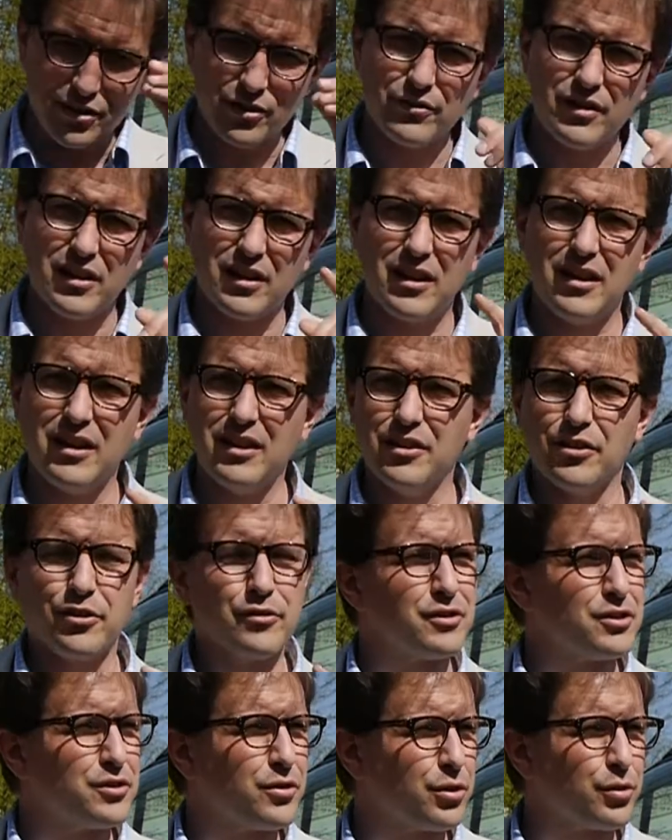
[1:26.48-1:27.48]
there
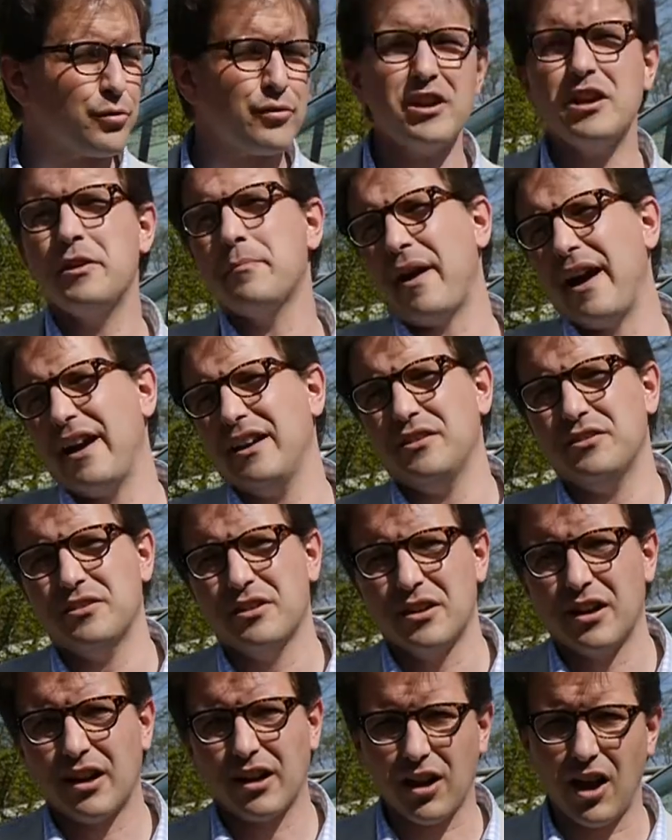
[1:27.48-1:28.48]
are three main
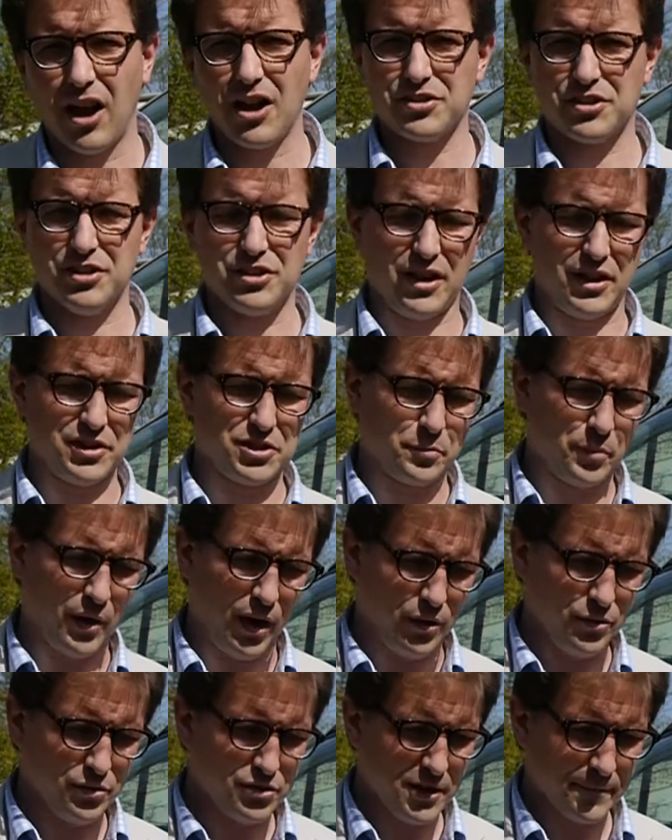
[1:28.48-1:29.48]
classes, I
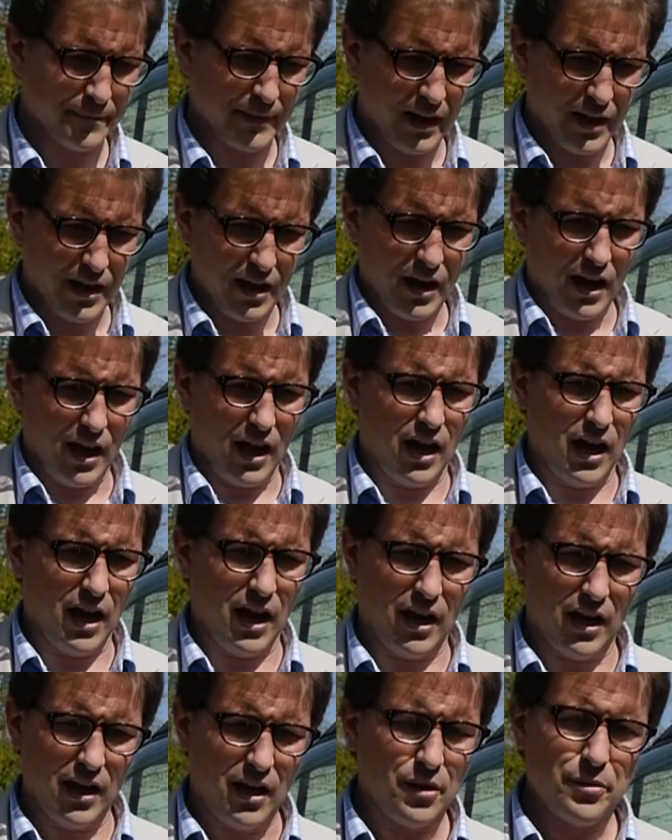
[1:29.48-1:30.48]
suppose.
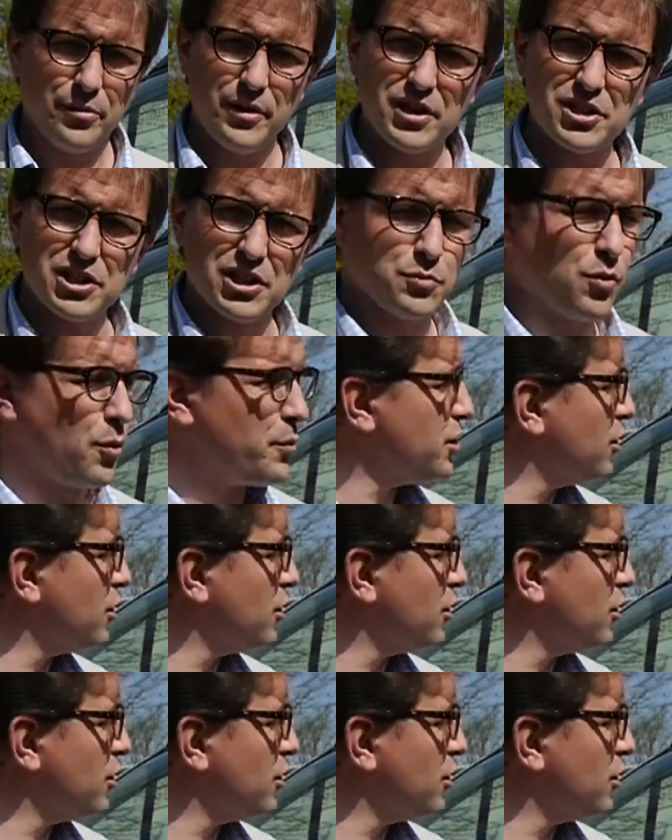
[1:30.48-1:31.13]
This is what